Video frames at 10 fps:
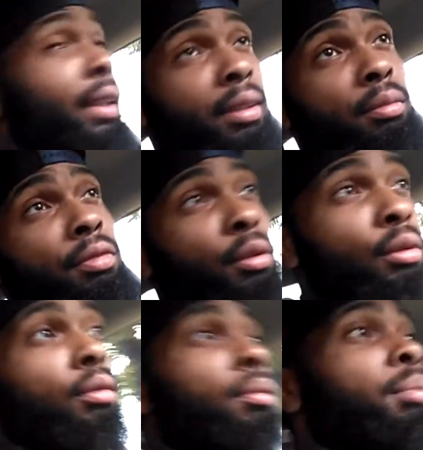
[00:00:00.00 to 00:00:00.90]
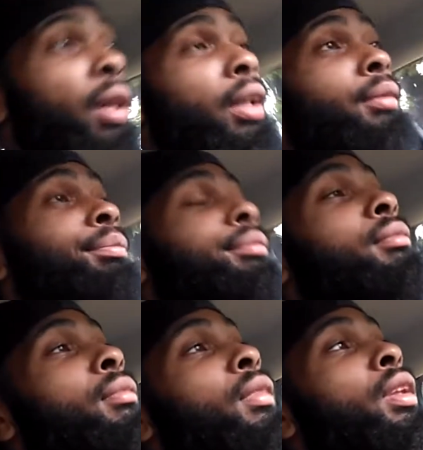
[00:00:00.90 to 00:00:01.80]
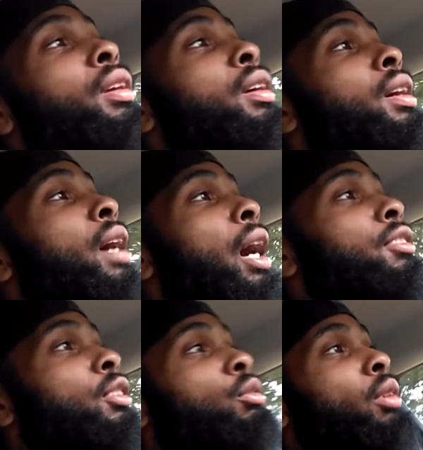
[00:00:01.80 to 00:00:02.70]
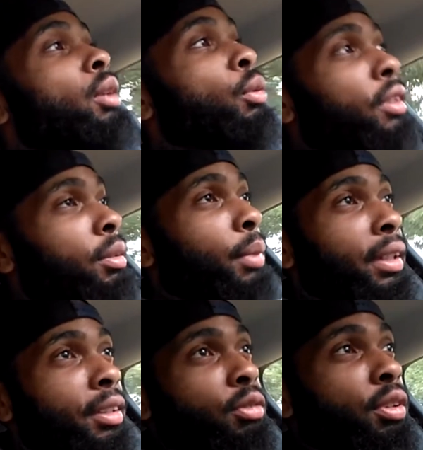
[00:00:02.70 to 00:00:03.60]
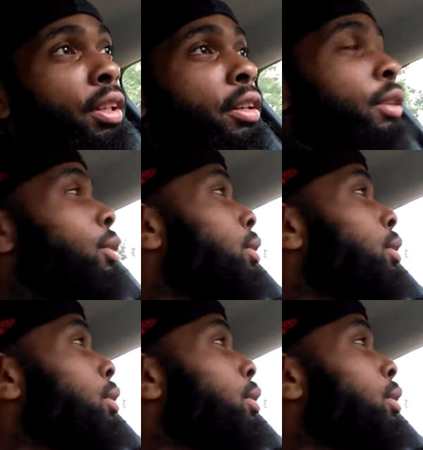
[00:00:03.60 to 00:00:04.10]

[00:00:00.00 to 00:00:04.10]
some food, but I just really wanted to make this video